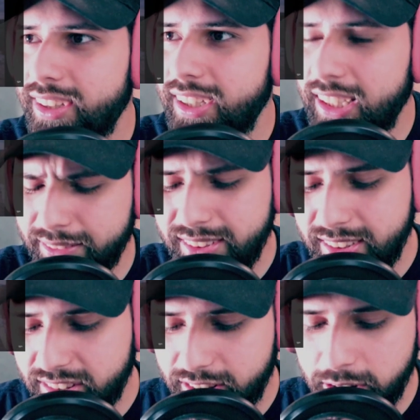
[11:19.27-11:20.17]
Gives it
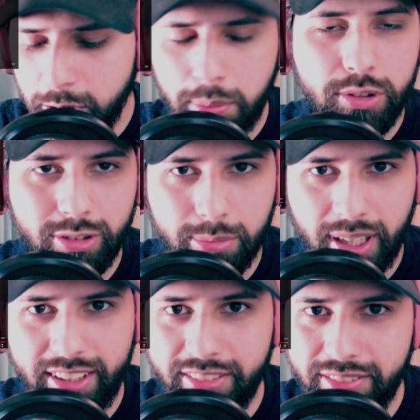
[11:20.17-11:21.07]
a super
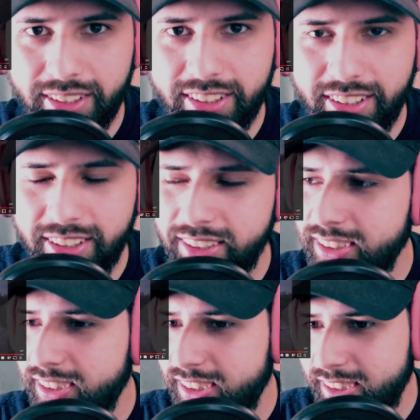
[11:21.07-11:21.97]
dramatic feeling.
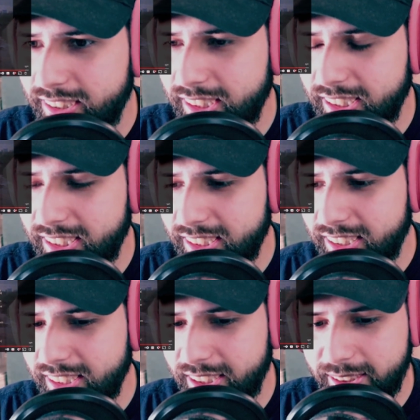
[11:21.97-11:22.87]
Like
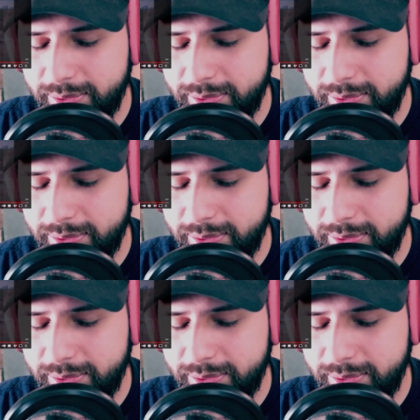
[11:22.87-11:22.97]
uh,